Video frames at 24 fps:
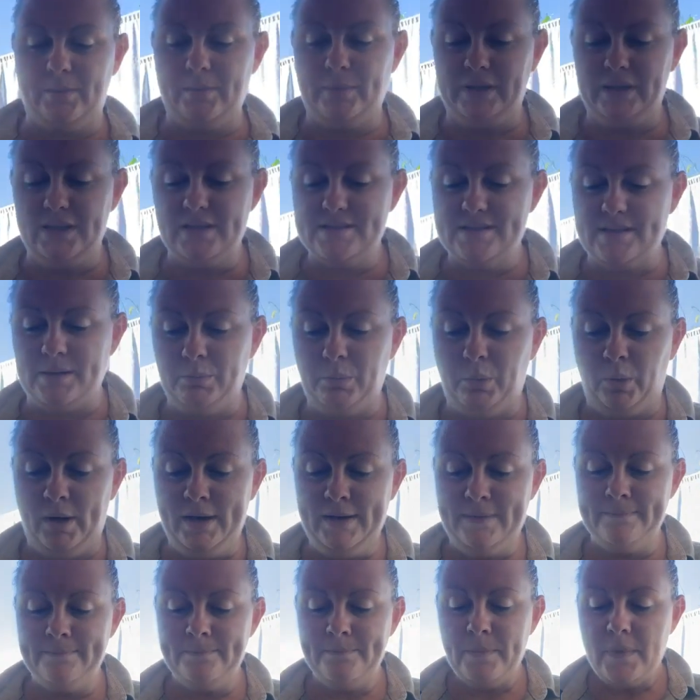they will at some
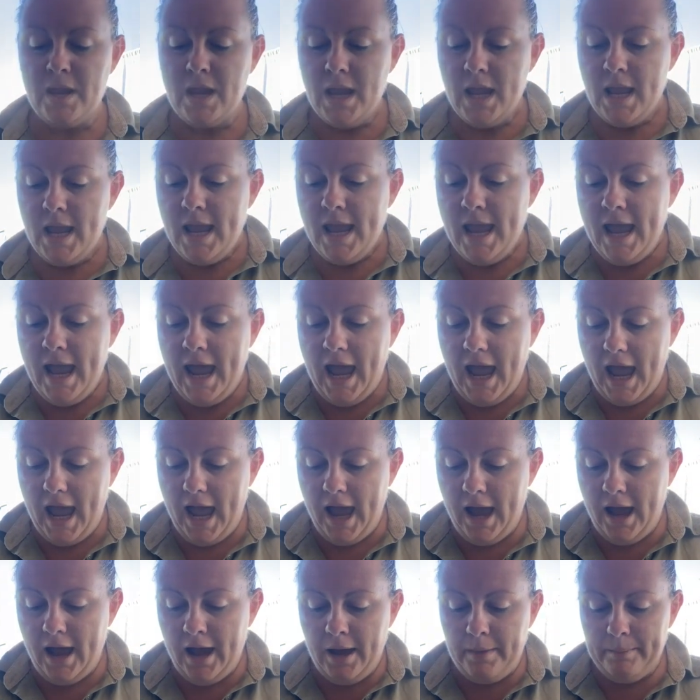point.
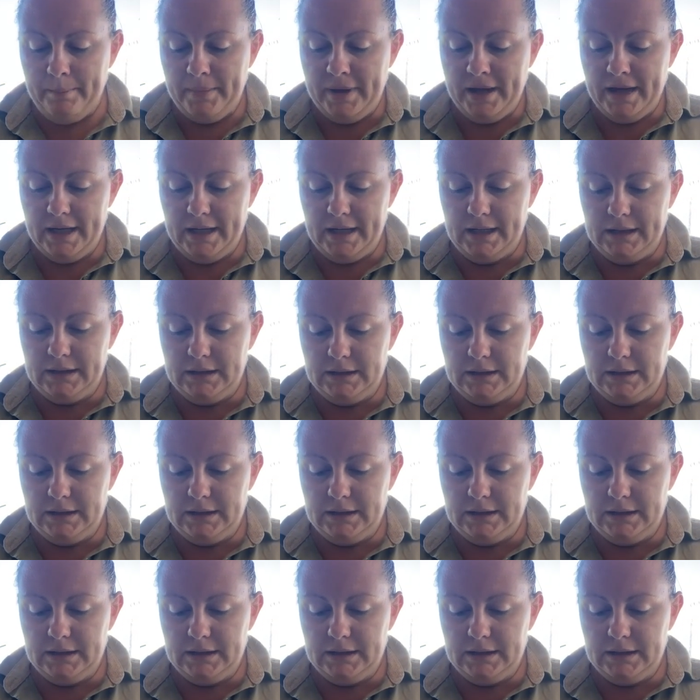So